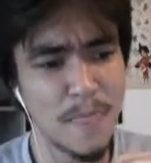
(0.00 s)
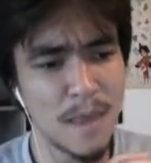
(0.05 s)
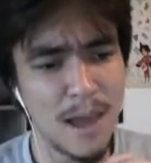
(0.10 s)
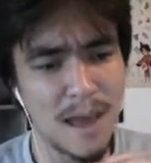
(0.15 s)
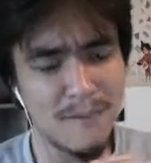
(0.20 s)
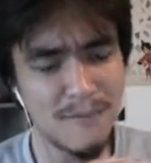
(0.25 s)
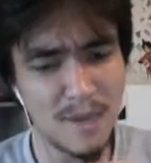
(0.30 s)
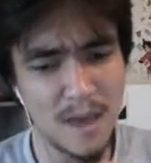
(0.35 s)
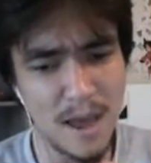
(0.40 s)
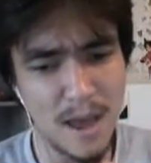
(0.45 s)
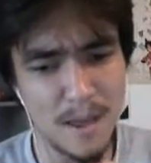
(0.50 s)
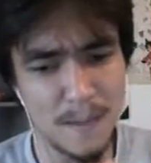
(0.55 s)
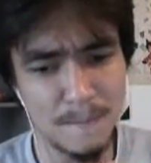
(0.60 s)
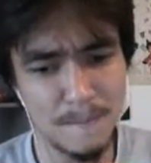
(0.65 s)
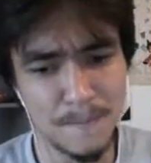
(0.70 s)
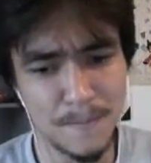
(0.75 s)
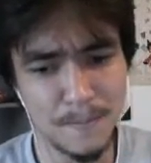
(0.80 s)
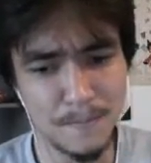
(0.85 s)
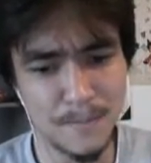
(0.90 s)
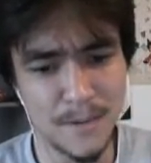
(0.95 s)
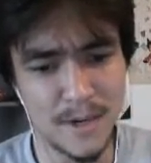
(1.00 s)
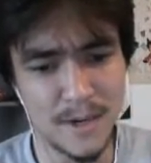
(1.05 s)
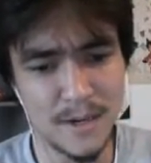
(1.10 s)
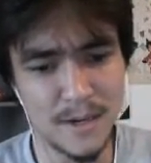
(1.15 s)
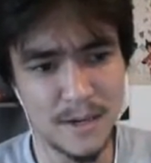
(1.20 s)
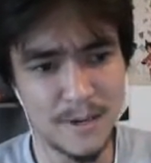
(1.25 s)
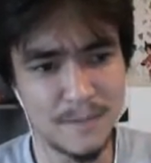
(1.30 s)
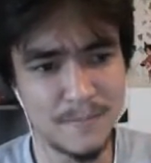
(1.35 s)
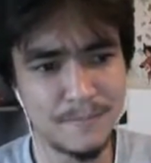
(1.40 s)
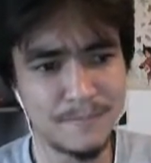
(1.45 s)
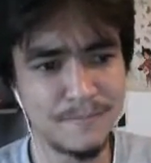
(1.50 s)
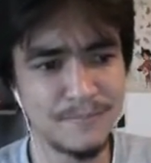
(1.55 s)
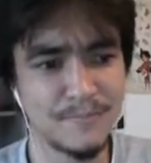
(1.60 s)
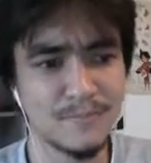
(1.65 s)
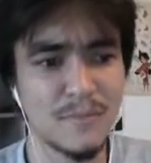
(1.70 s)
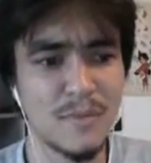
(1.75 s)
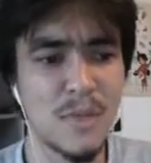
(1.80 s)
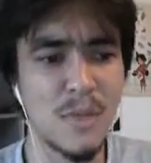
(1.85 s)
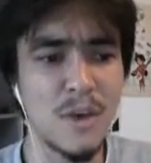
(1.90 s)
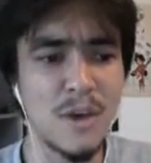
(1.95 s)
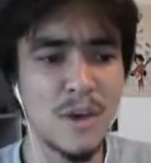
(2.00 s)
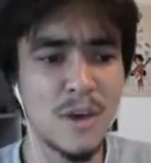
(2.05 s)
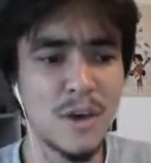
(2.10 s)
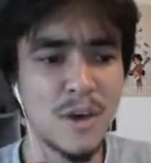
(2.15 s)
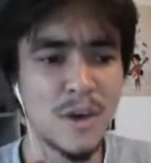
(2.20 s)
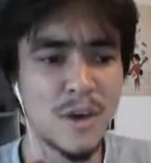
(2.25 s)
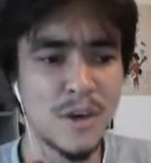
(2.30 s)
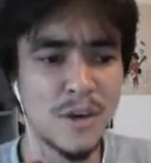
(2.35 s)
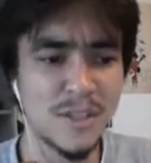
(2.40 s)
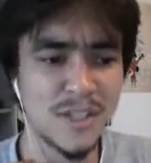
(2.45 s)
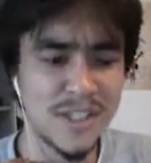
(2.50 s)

I've got the